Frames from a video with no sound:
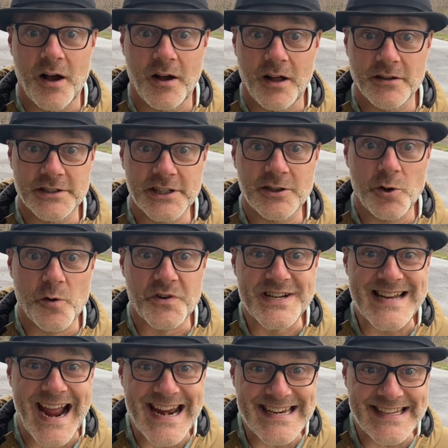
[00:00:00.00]
over
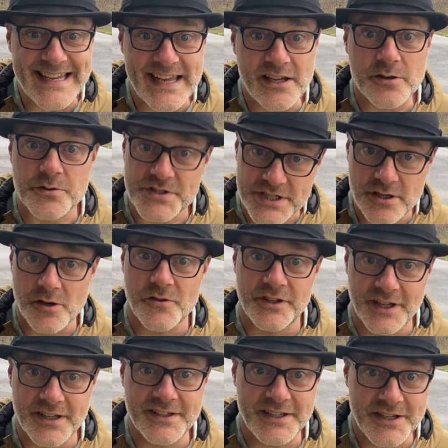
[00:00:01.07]
90 acres here in the
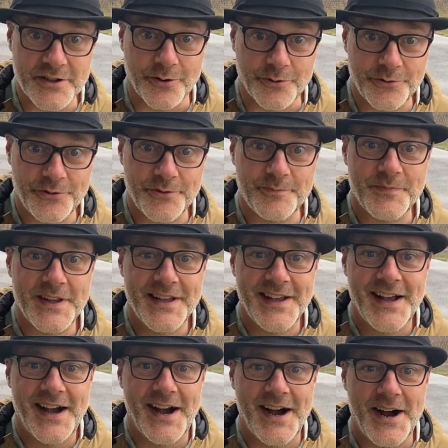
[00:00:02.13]
Dundee Hills.
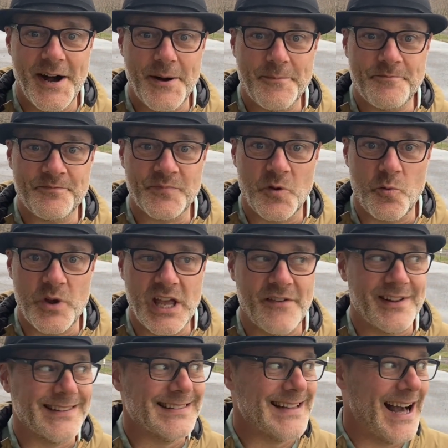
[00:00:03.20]
We have a
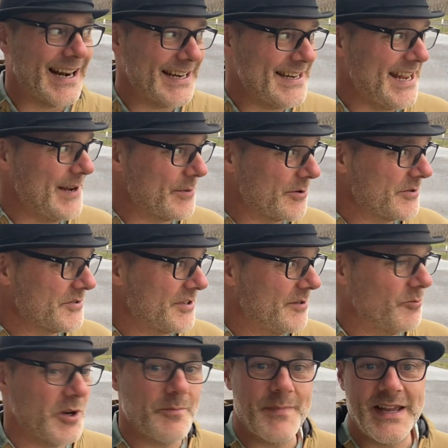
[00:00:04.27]
lot of neighbors, and
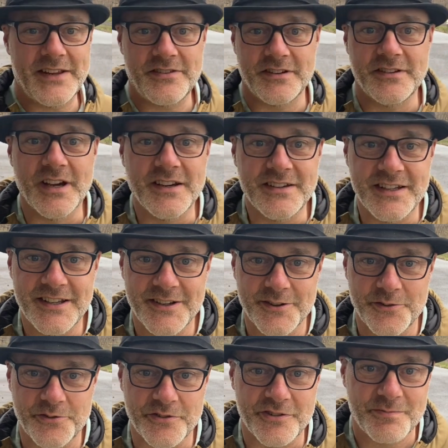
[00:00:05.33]
what makes the Dundee
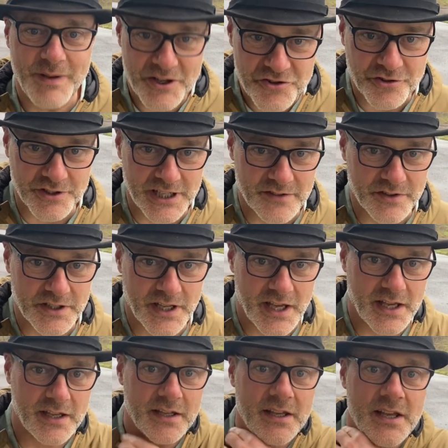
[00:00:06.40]
Hills a special
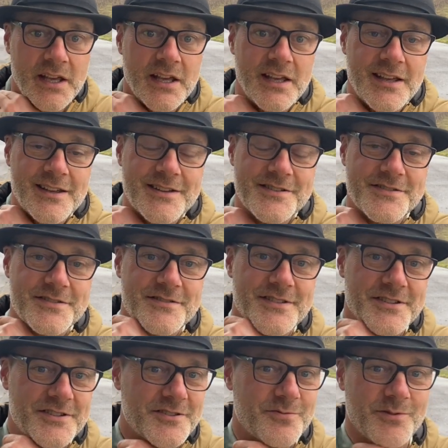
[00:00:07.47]
AVA is
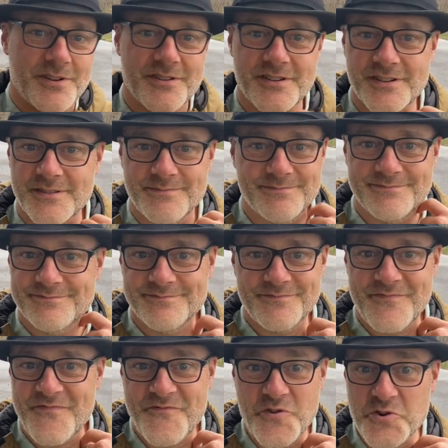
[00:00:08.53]
this is one of the
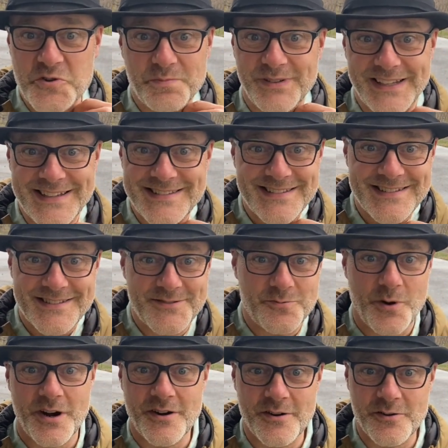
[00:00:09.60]
first places
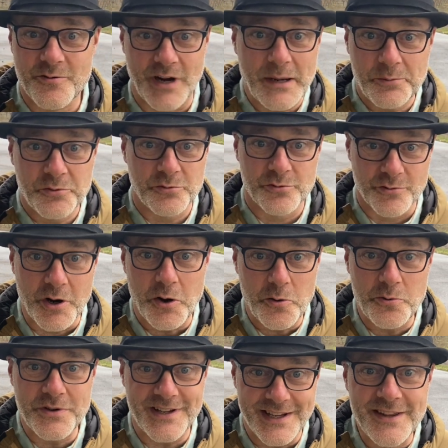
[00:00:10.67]
where grapes were
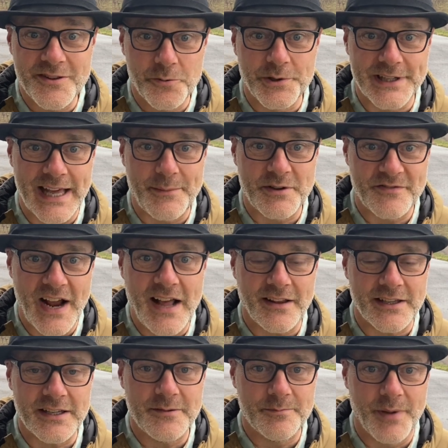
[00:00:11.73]
grown in the Willamette
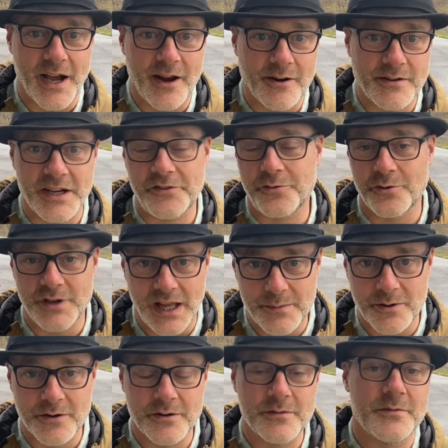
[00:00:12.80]
Valley by our next door
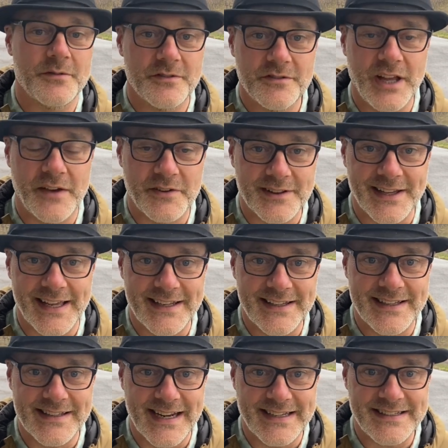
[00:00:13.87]
neighbor, David Lett,
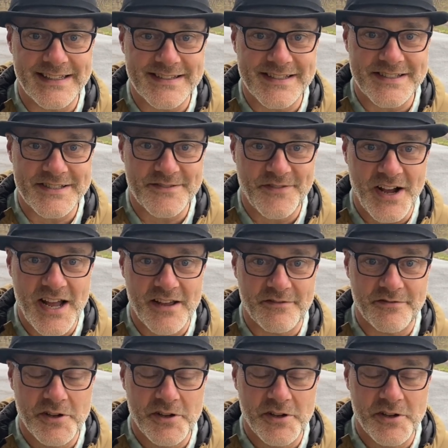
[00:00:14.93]
in 1965.